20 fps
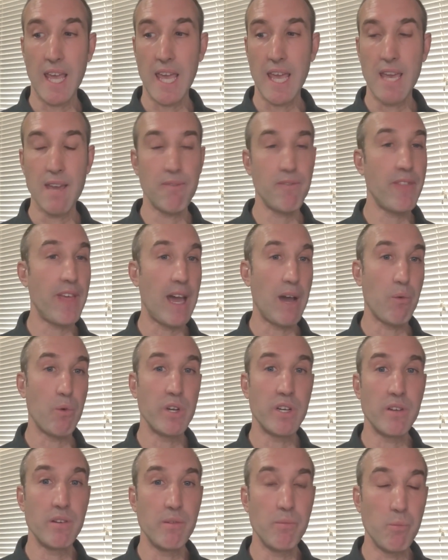if that
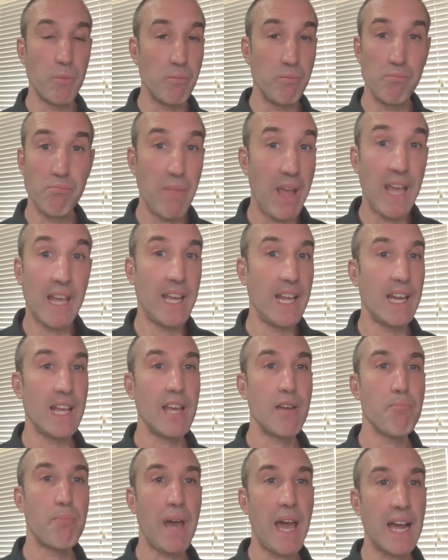would make any
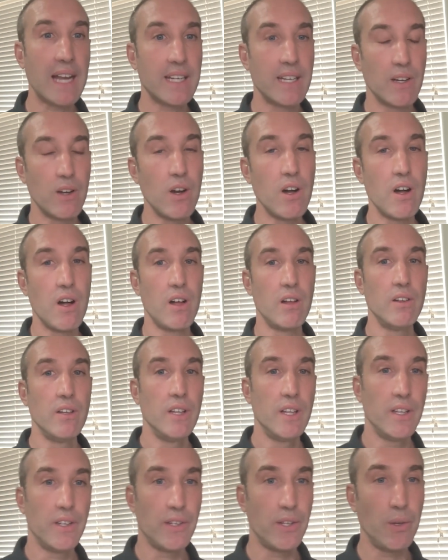impact at all
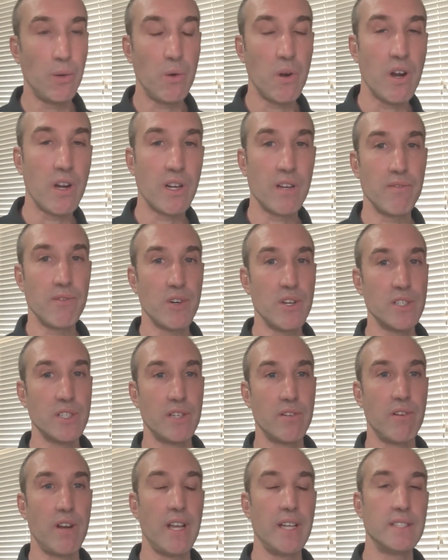to our
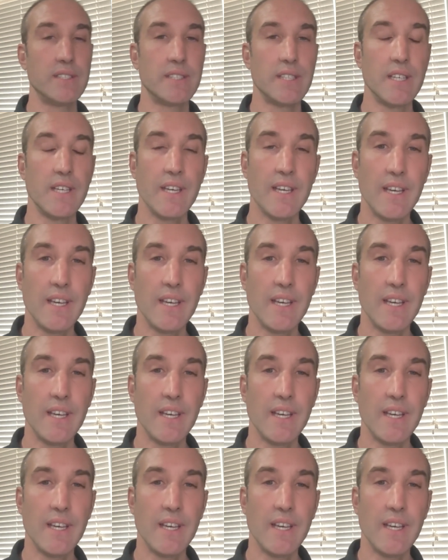conversion rates.